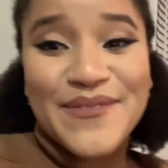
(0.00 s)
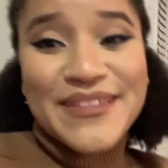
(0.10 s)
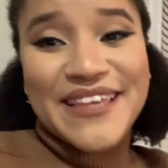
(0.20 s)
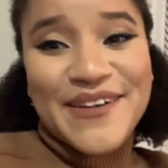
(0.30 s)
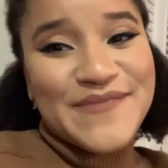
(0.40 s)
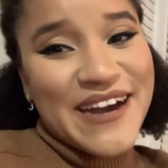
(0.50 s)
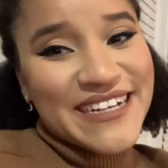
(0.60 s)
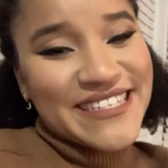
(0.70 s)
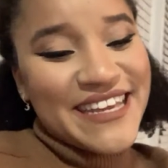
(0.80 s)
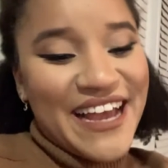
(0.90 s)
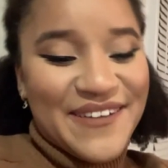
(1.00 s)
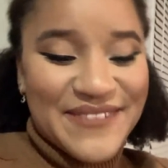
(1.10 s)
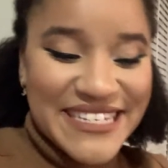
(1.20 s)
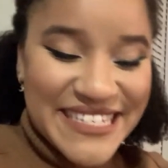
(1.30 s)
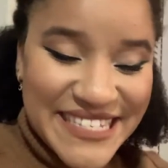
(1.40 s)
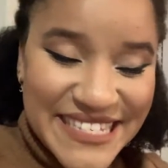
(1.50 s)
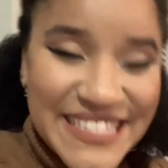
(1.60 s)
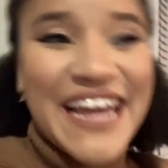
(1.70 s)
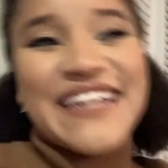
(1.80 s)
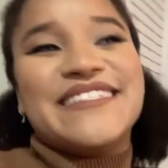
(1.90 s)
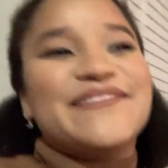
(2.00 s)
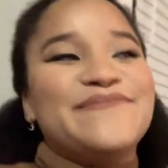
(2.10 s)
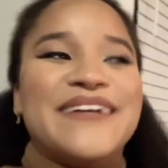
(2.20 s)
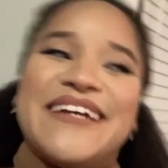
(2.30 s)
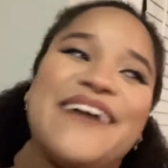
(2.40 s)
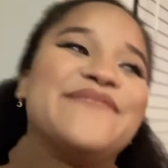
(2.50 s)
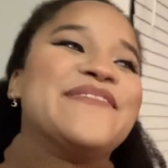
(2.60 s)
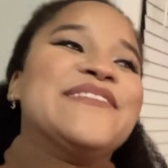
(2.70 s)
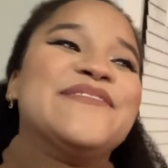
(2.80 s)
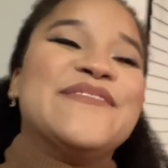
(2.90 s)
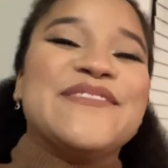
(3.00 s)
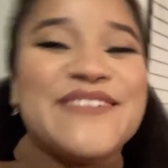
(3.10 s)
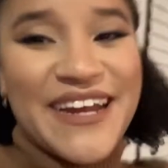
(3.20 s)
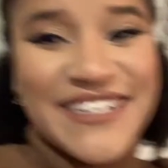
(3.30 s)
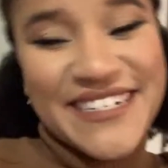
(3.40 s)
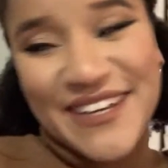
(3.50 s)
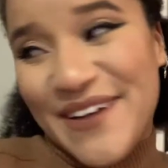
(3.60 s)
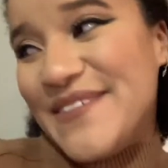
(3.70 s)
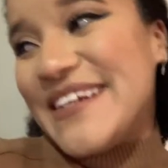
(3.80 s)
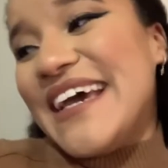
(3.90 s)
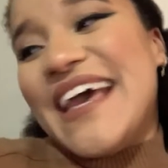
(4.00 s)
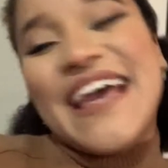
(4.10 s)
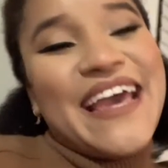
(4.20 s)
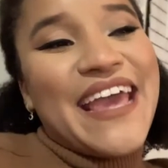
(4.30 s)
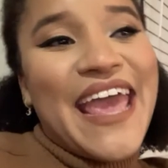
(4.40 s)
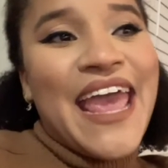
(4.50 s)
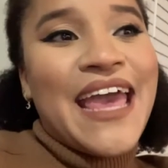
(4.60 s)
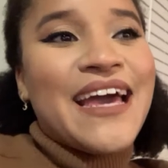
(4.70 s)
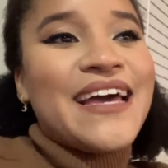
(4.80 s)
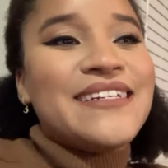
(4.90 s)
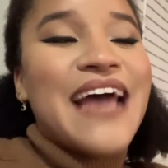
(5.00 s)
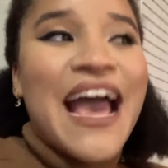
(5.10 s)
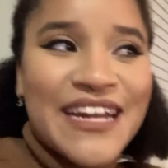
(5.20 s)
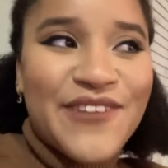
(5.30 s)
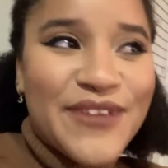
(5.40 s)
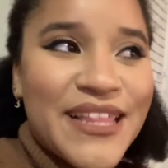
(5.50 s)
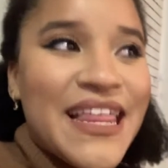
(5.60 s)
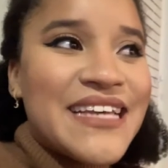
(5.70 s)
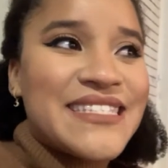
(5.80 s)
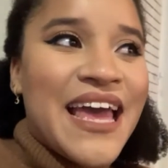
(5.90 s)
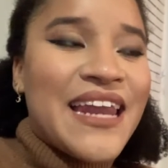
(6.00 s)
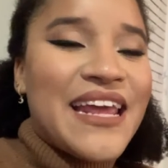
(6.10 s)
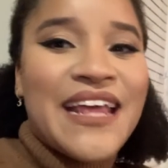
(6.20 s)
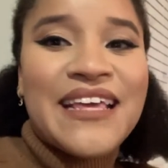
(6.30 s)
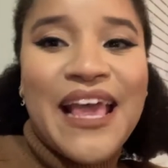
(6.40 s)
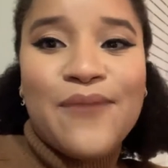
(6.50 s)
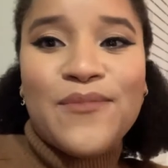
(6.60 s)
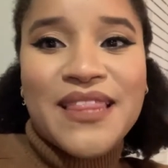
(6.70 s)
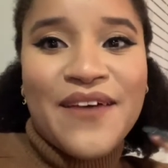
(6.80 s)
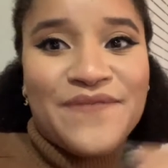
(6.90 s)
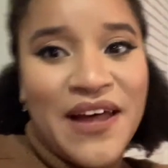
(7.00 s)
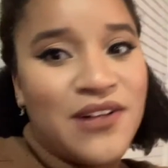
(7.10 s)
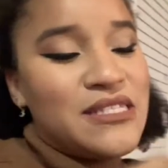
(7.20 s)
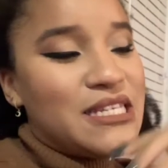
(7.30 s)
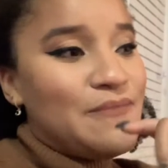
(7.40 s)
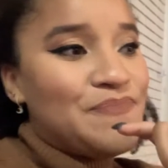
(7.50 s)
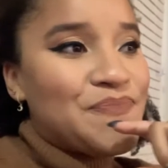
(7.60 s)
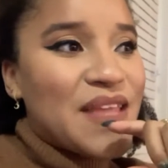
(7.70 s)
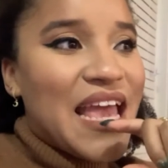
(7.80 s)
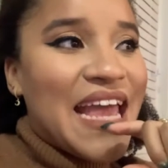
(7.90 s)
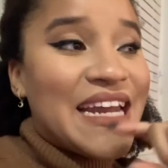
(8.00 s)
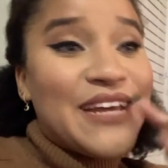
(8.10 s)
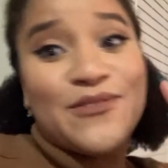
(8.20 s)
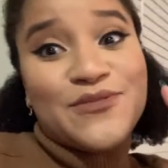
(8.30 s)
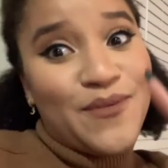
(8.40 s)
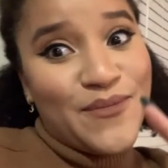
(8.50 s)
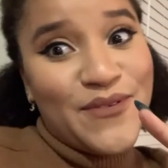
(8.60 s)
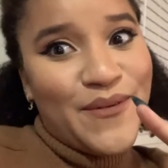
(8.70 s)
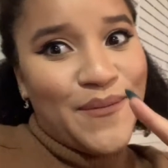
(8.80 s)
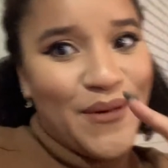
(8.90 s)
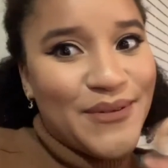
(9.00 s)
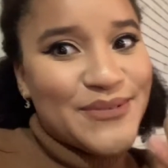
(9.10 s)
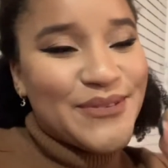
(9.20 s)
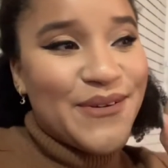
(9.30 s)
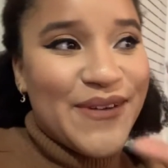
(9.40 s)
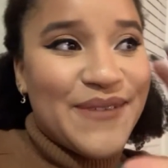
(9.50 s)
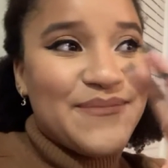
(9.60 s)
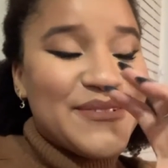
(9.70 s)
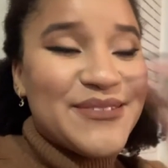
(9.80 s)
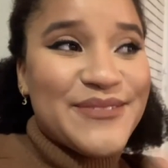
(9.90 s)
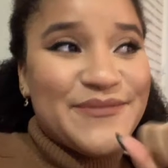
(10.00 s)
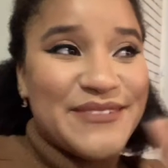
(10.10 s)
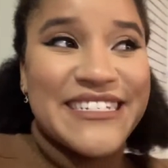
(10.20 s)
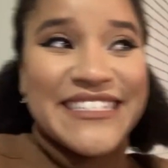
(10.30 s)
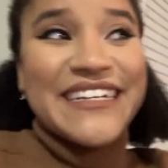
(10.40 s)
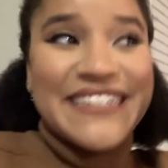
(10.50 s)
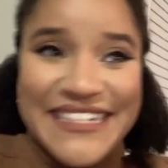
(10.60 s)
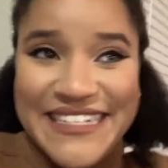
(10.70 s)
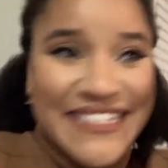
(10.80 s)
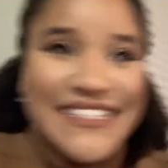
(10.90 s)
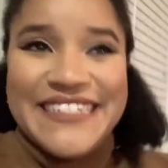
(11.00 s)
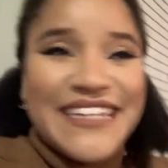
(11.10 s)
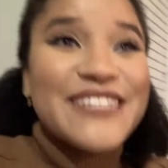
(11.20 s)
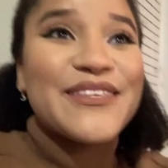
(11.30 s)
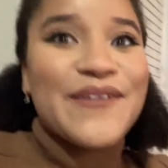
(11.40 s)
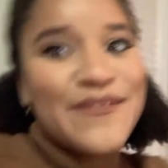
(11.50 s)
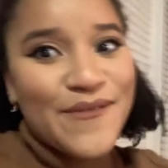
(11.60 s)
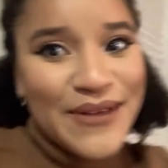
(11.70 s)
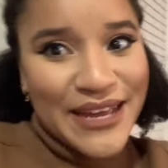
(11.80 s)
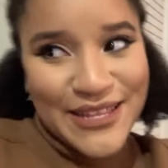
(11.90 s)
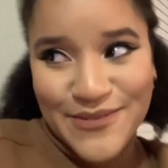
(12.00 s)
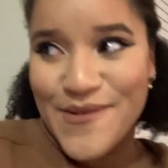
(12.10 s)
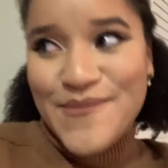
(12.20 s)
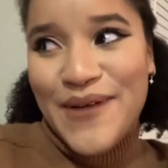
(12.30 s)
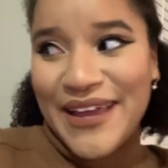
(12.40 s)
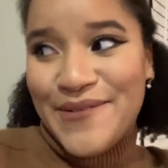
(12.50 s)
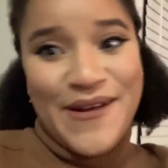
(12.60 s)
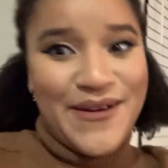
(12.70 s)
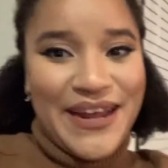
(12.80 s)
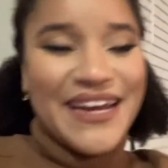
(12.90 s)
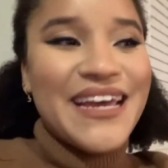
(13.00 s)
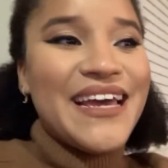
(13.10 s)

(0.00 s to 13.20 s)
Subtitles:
with the unboxing. I'm excited to break out my new trench coat, and I didn't realize that it came with a felt and it was removable, so I'm super excited. So even when it gets warmer, I can wear it.